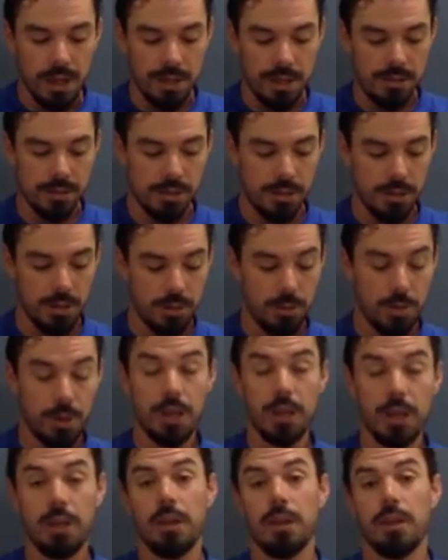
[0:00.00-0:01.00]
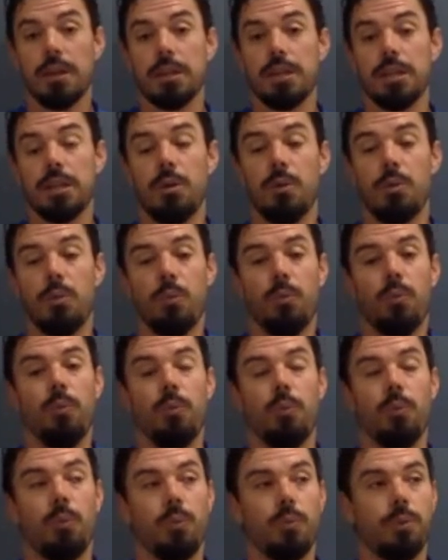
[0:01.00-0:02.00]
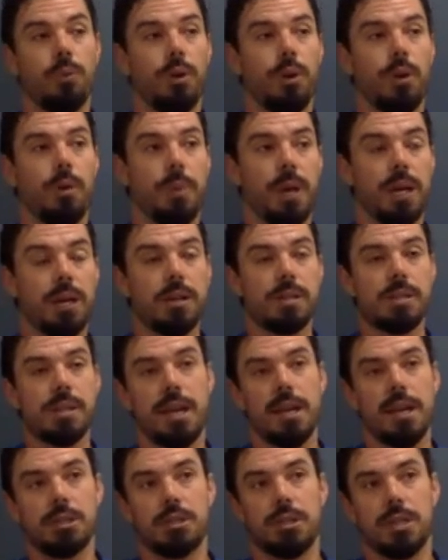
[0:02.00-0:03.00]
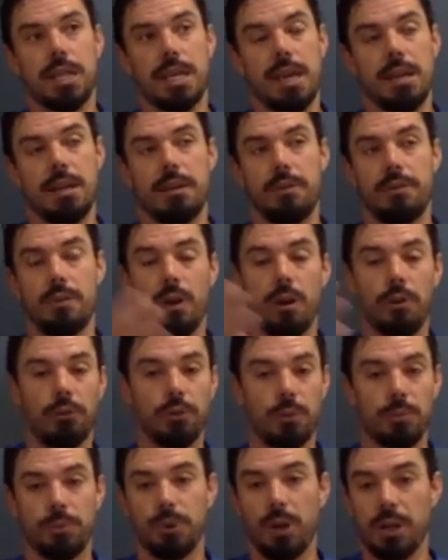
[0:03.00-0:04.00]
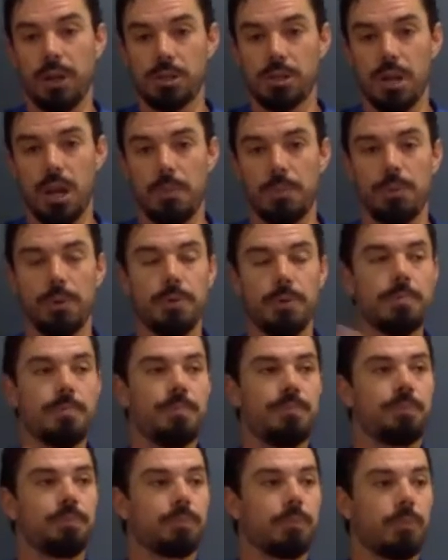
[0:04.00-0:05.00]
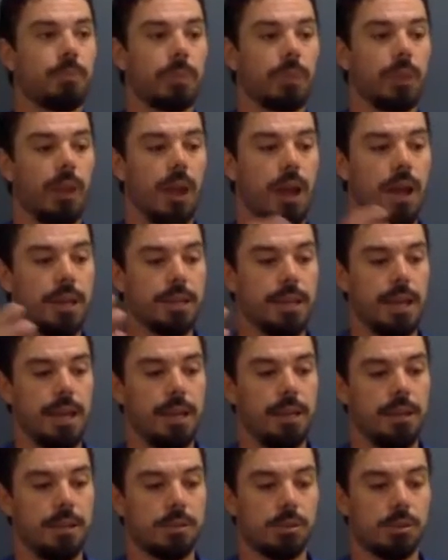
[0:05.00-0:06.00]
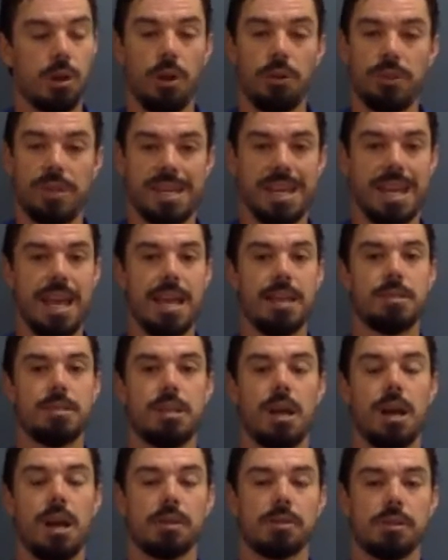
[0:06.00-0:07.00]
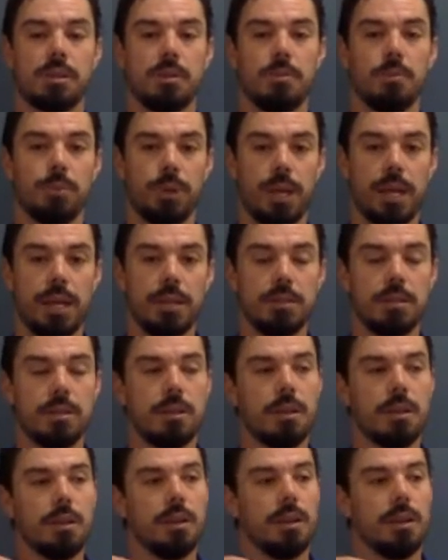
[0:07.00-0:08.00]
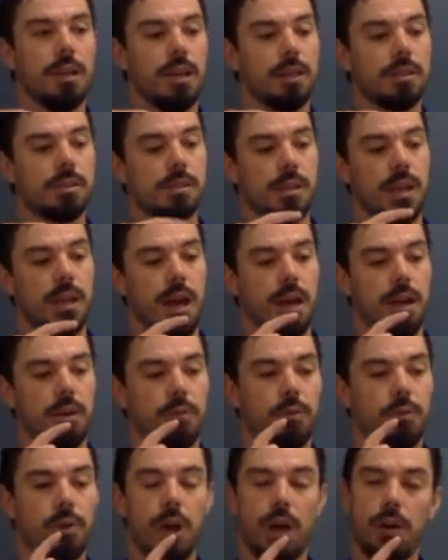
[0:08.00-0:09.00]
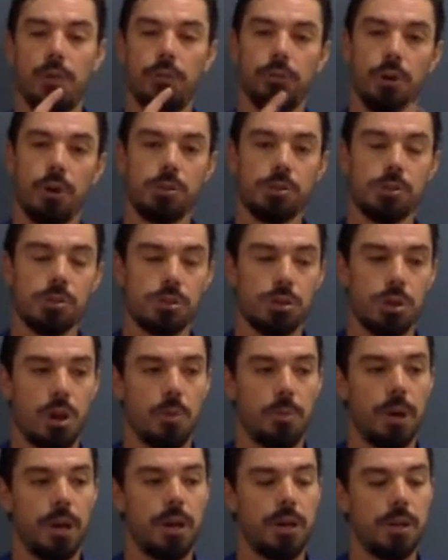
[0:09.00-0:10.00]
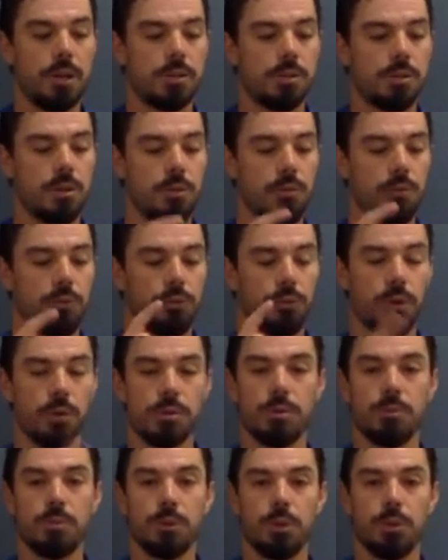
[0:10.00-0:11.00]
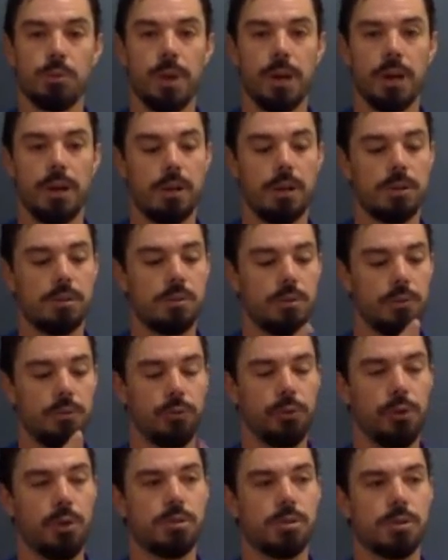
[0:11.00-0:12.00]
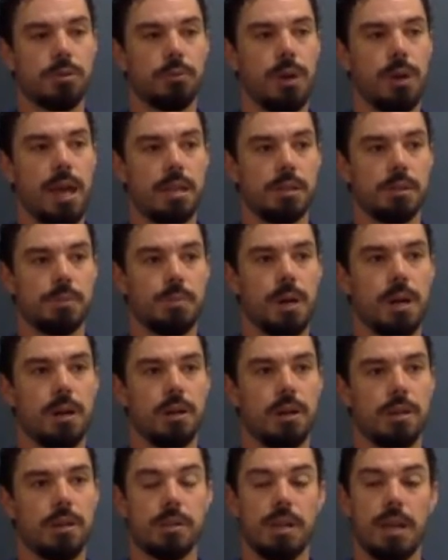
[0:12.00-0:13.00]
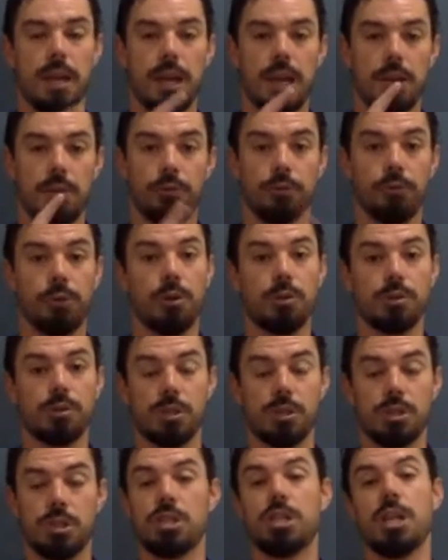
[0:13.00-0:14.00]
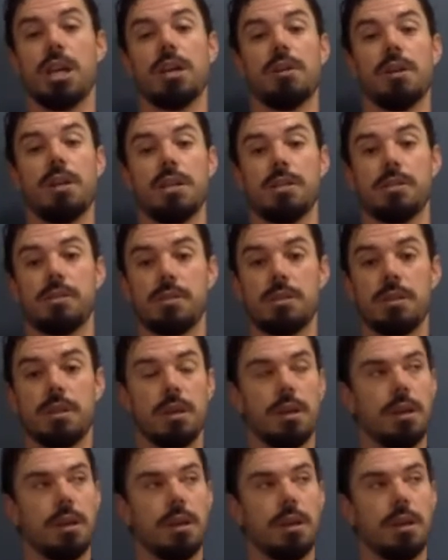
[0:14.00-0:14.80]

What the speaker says: so, the berries I actually get are from Price Chopper. It's called the antioxidant blend. It's got frozen strawberries, frozen blueberries, frozen raspberries, and frozen cherries.